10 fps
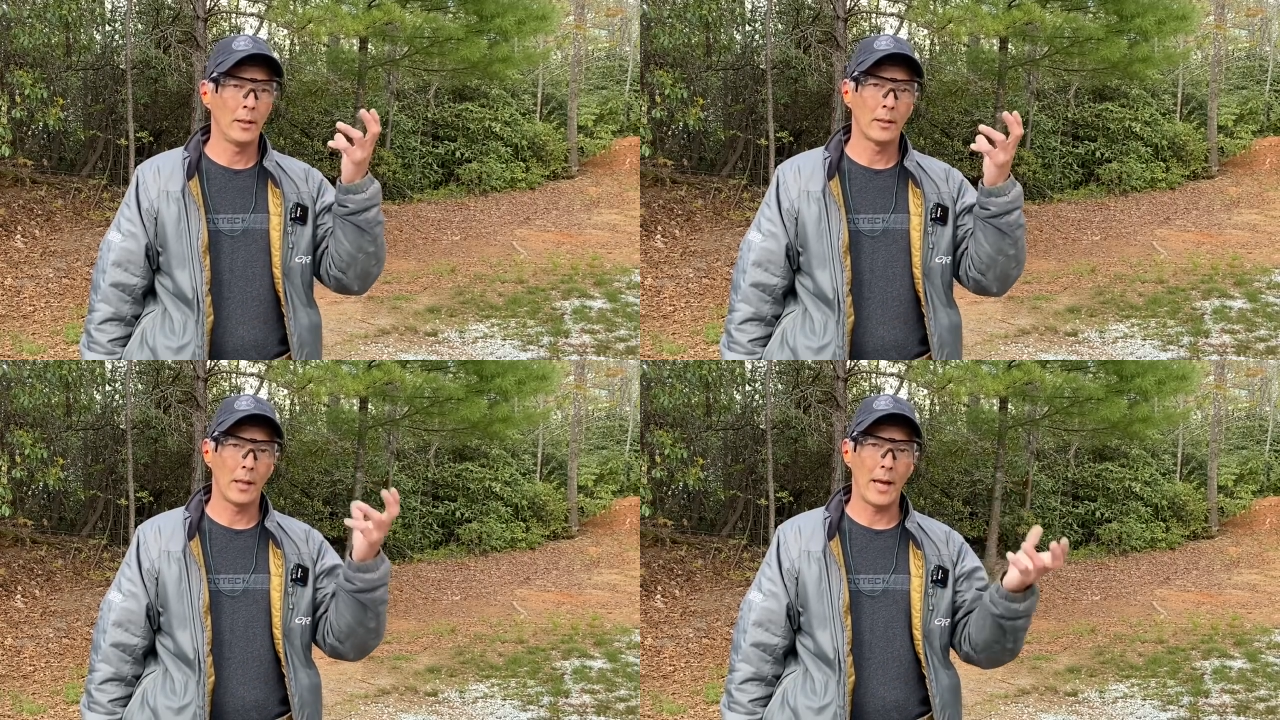
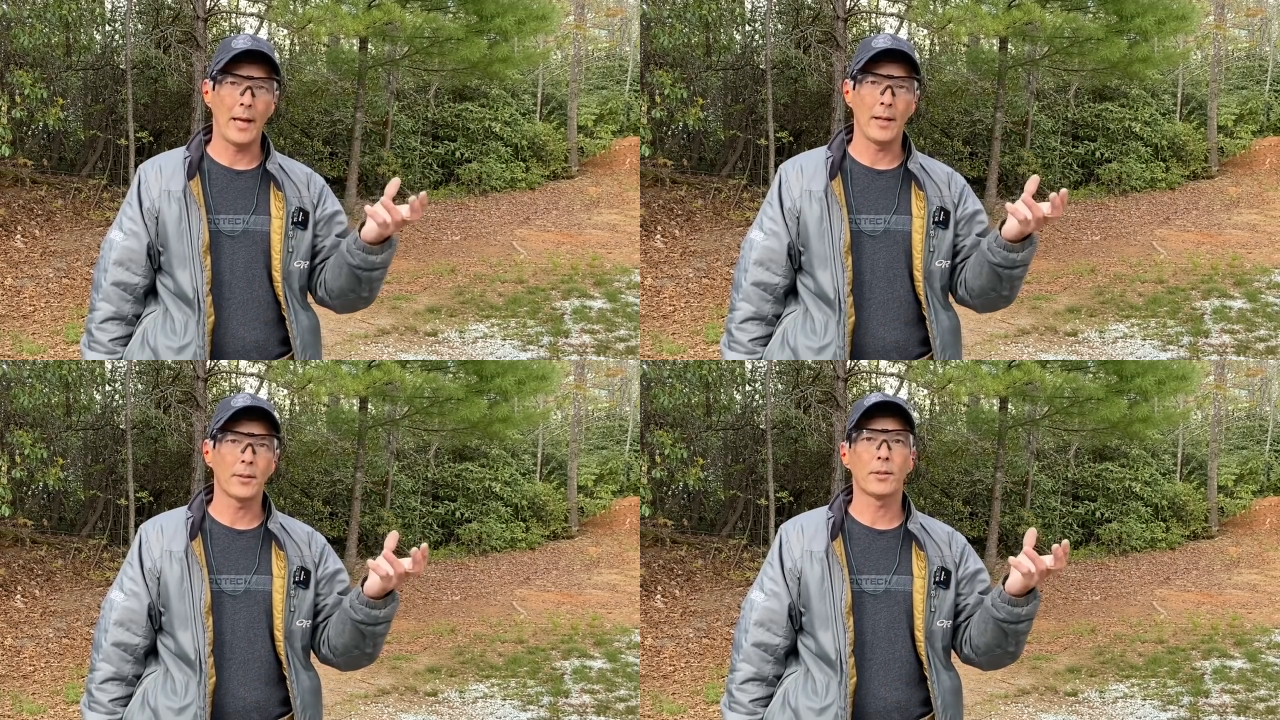
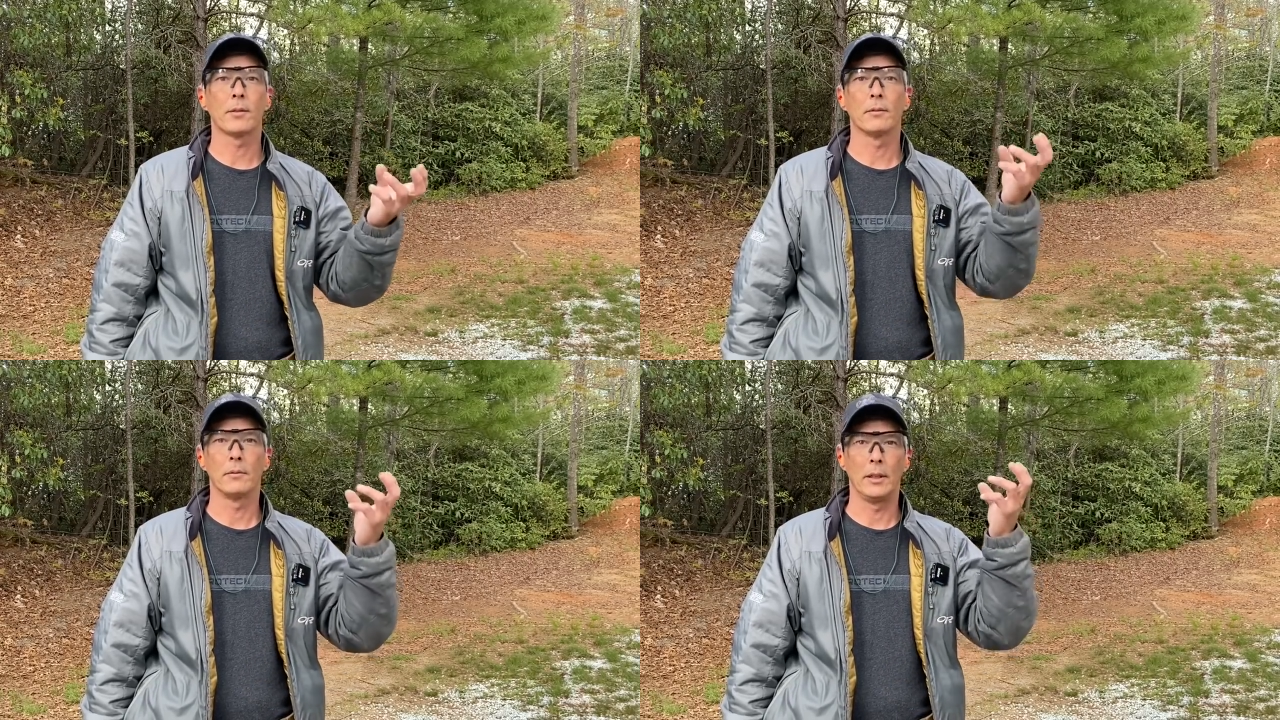
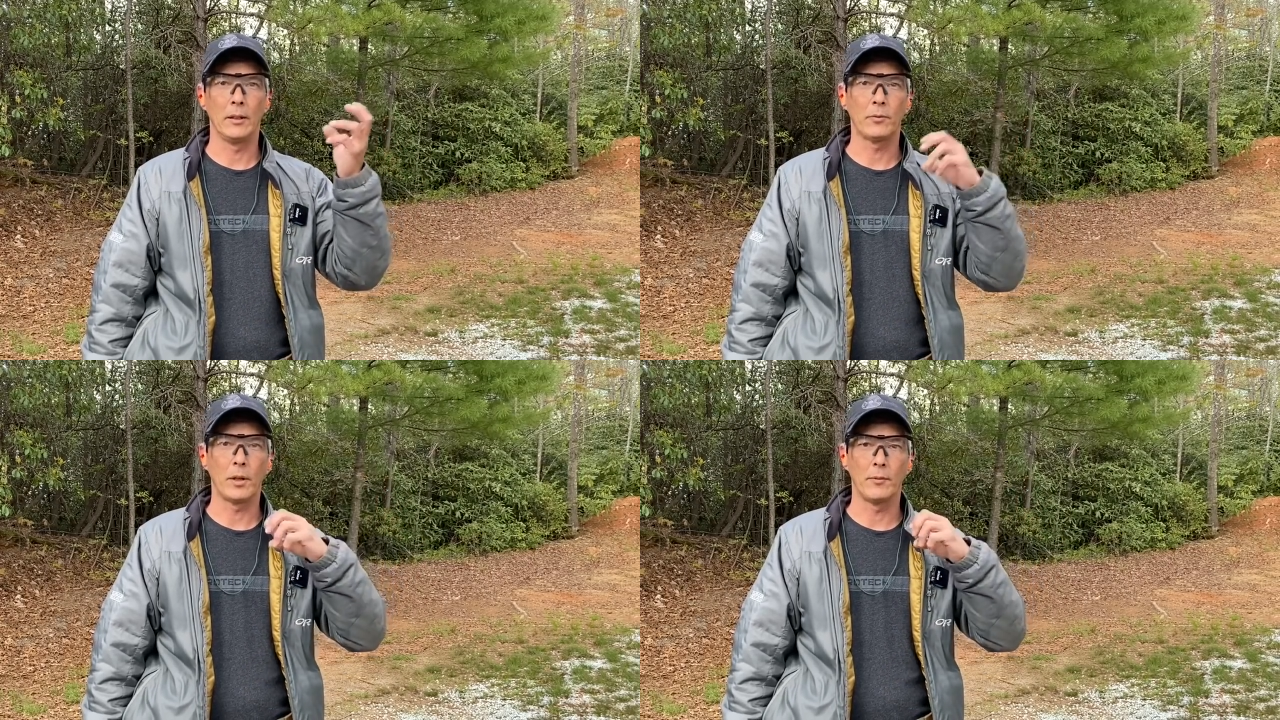glass
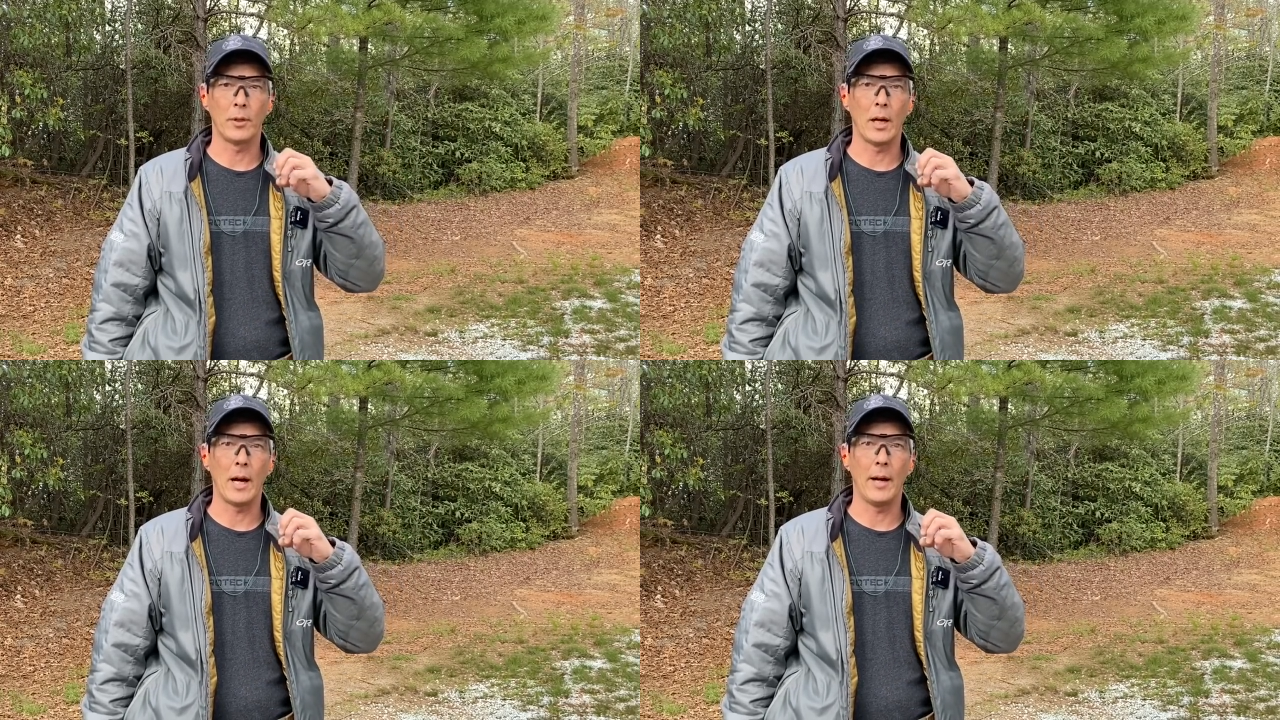in front of
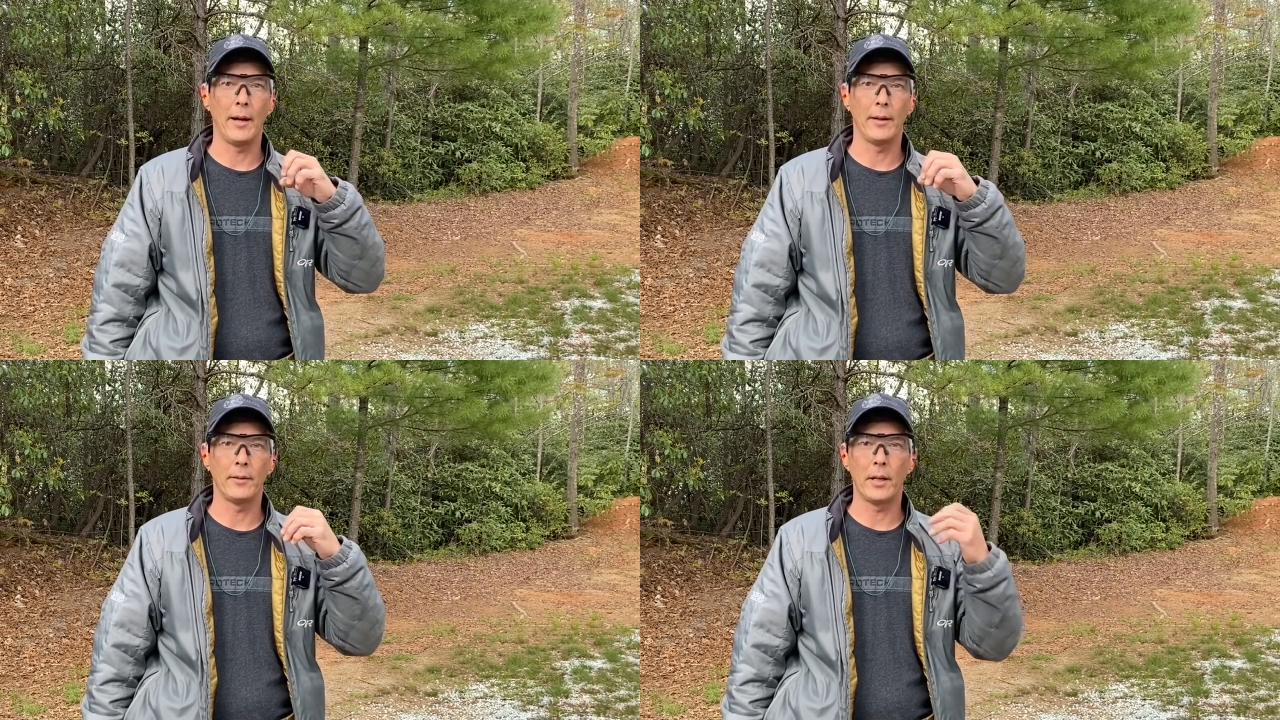your eye,